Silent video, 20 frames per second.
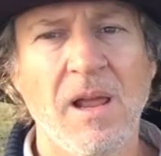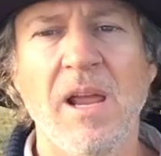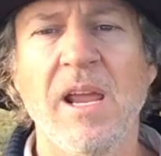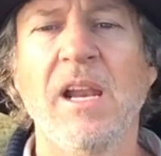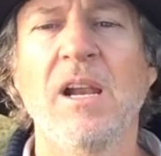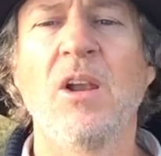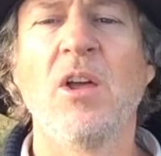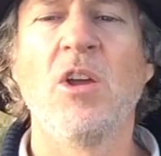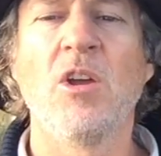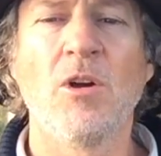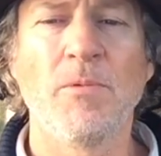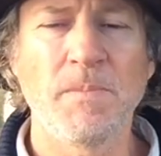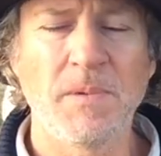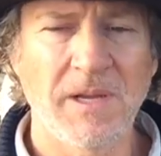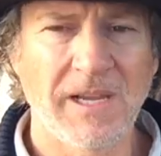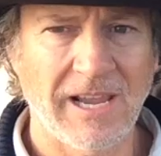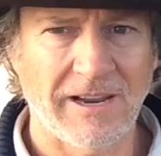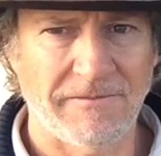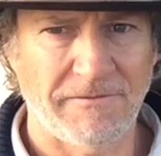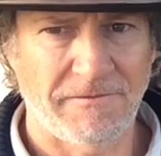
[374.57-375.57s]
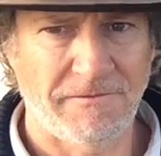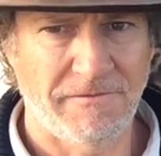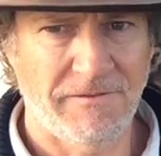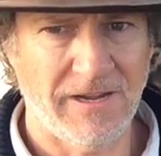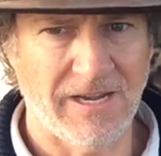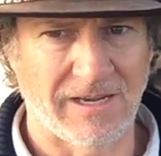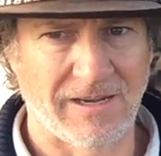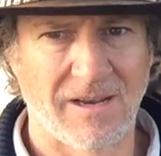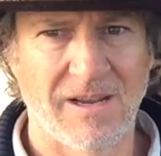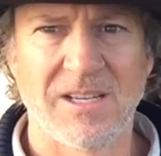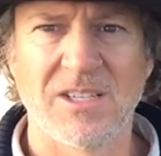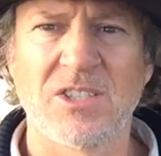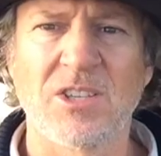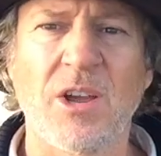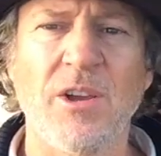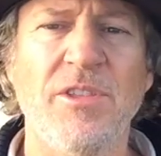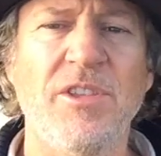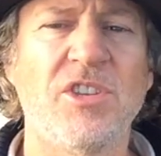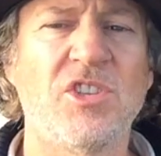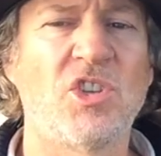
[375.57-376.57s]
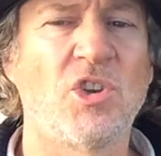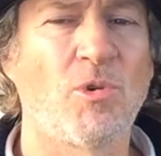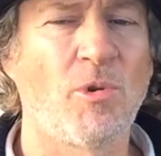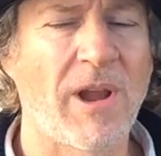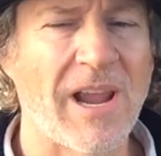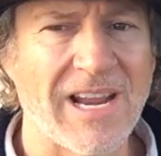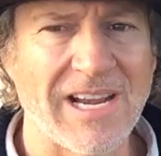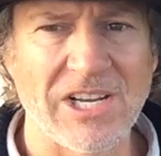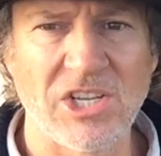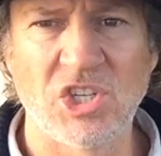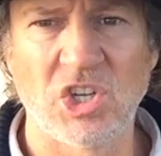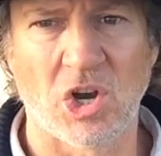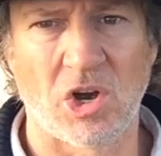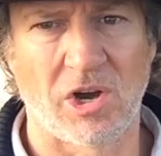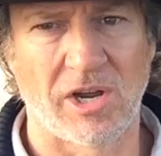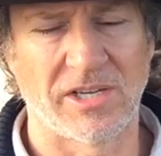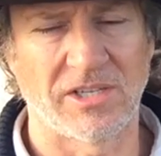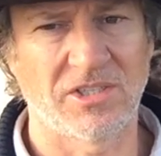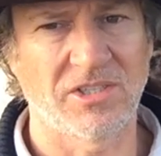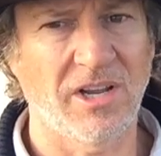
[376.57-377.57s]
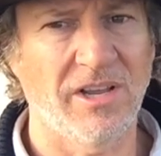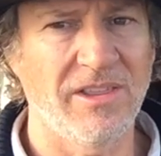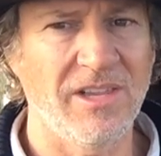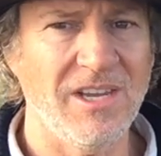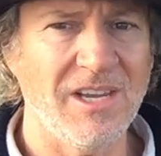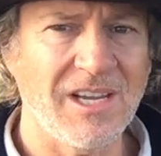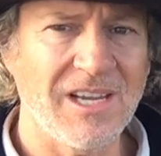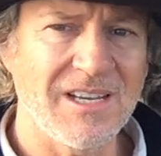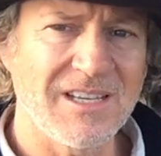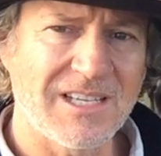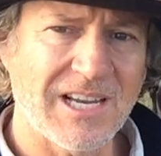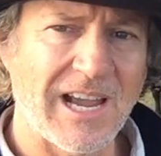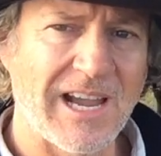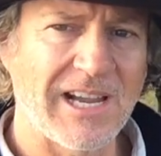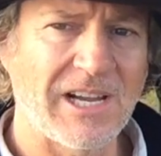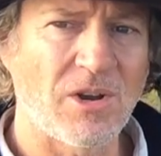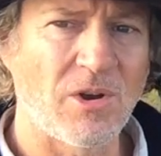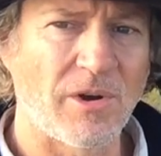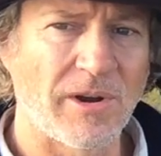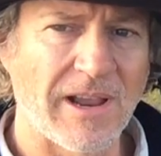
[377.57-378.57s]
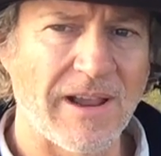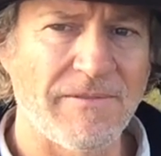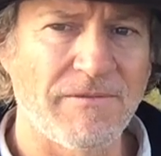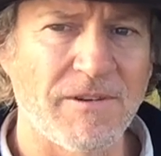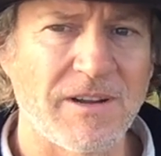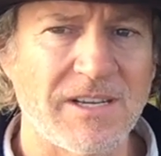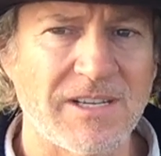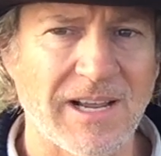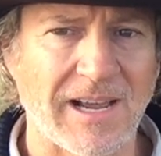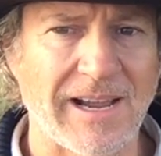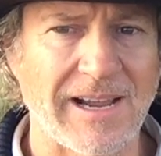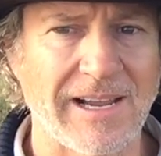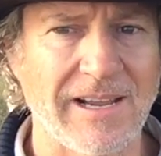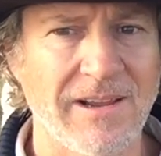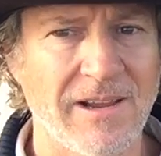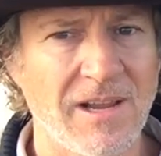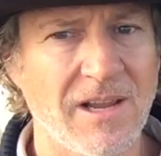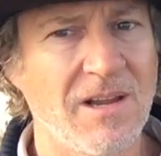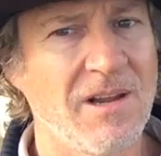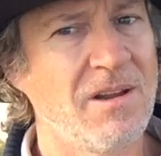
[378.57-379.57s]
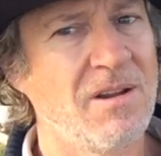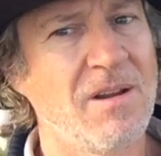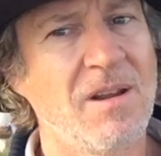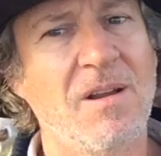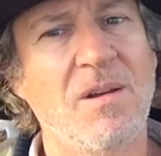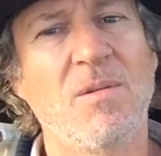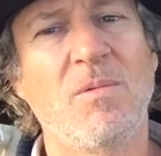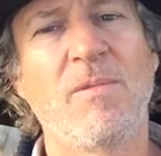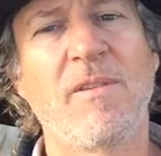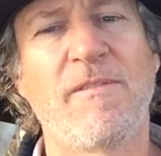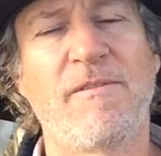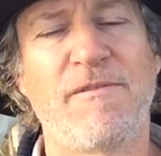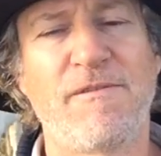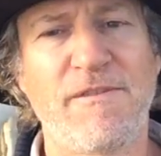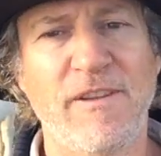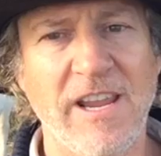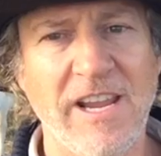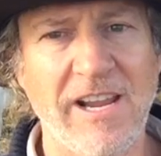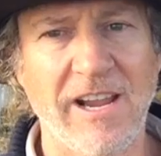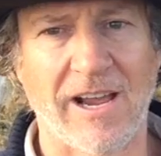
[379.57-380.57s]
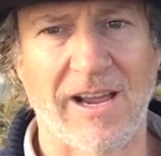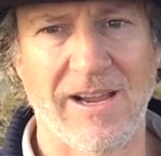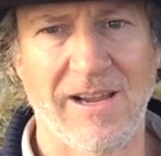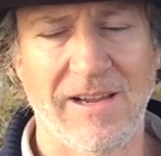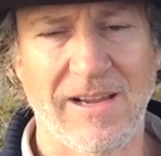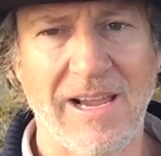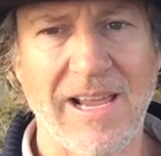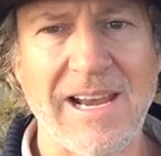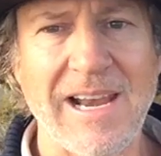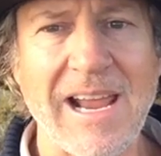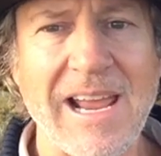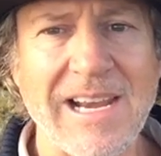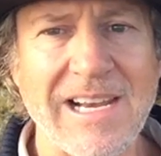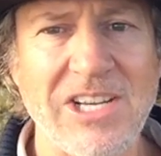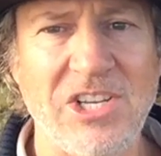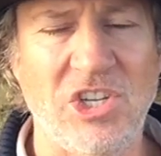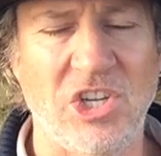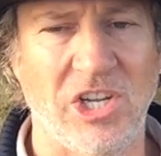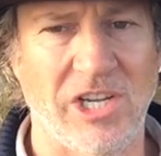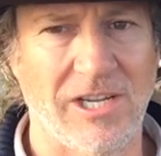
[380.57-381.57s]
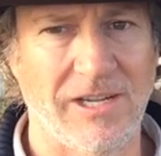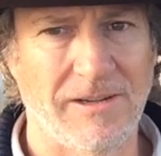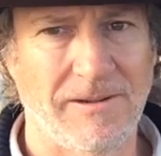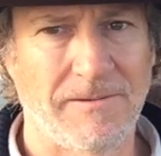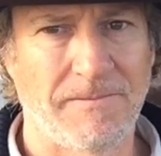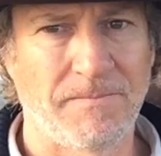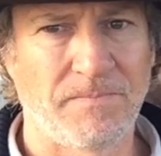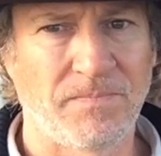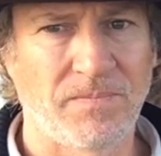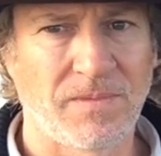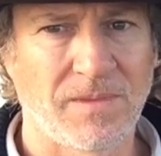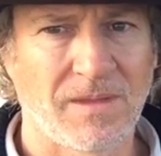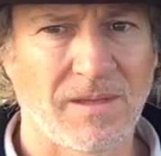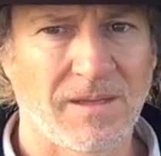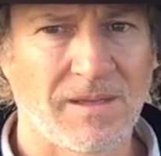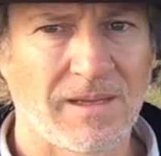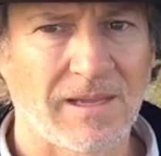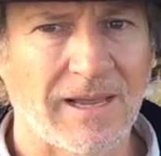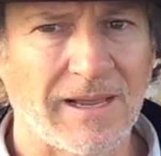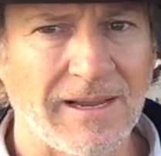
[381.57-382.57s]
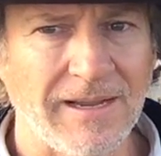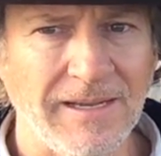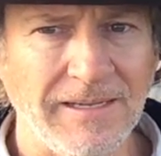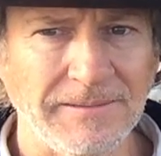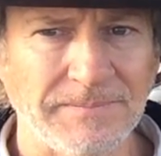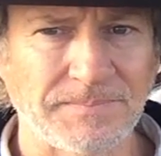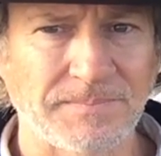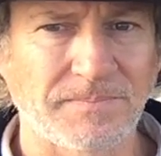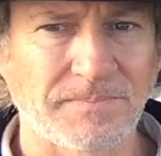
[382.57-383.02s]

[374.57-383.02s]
it'll help you get fit so that you're energized, so that you can take on every day with vigor and energy. Okay,